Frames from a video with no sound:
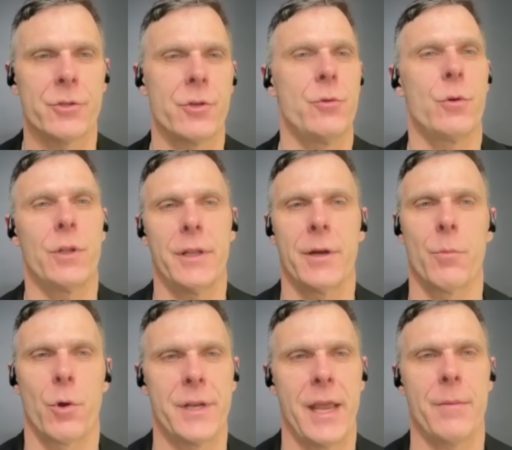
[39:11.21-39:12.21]
So you clear
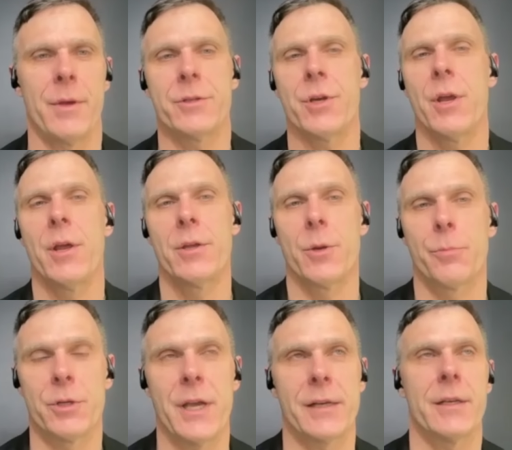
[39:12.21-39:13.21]
more damage, you're
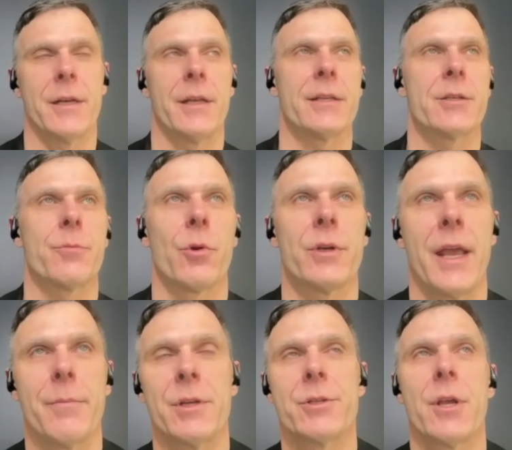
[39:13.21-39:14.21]
protected against more
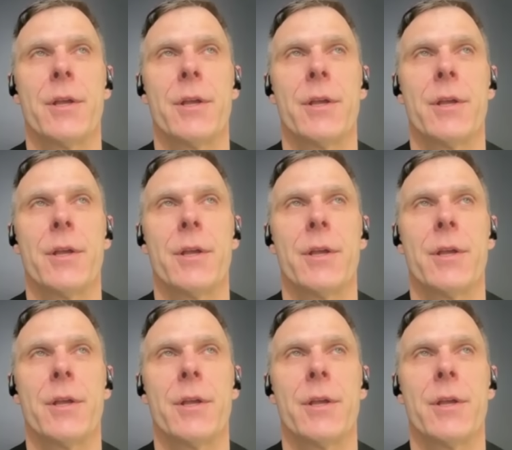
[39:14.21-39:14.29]
damage.